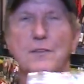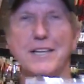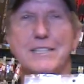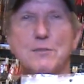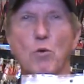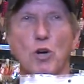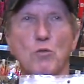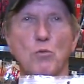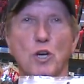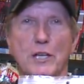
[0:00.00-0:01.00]
These work
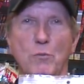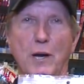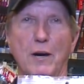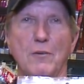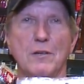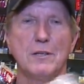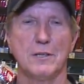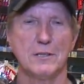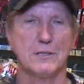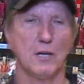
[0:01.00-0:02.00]
really well.
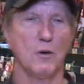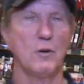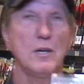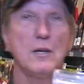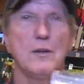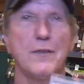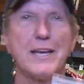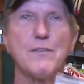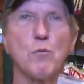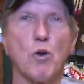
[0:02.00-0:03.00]
So
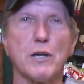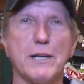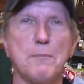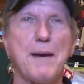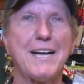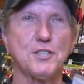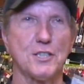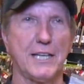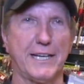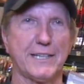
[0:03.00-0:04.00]
they even work at
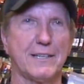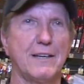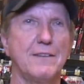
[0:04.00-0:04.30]
Apache Lake.